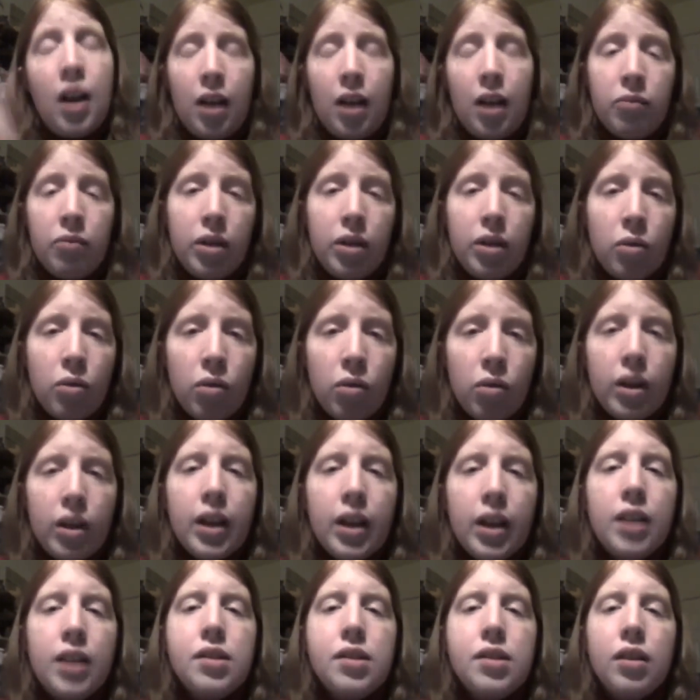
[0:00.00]
I'm
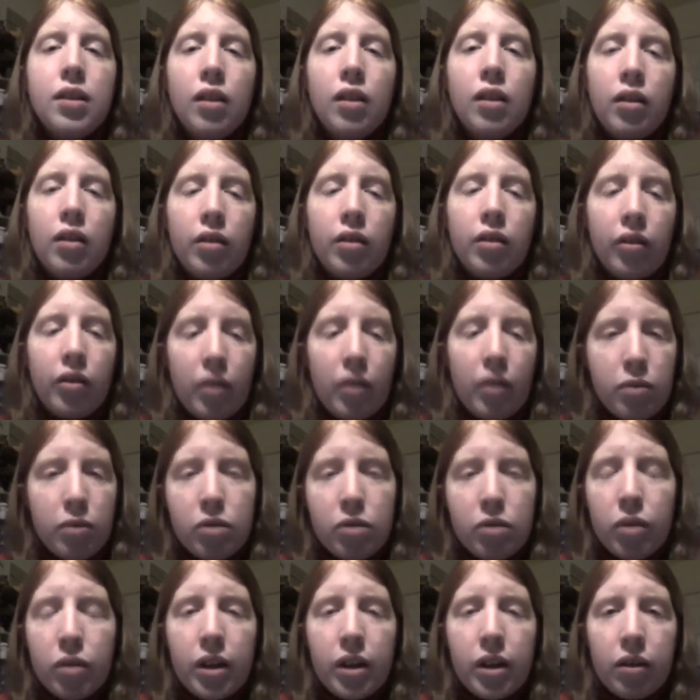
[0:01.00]
recording it November
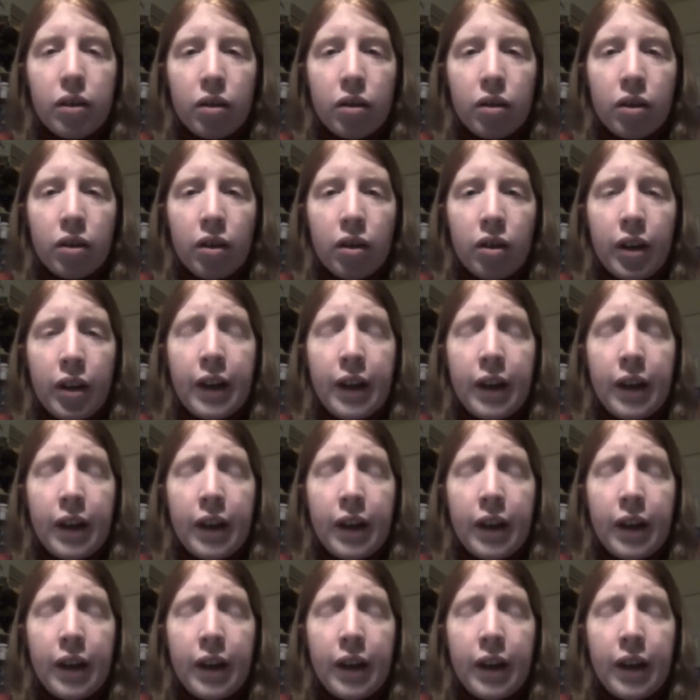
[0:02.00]
23rd.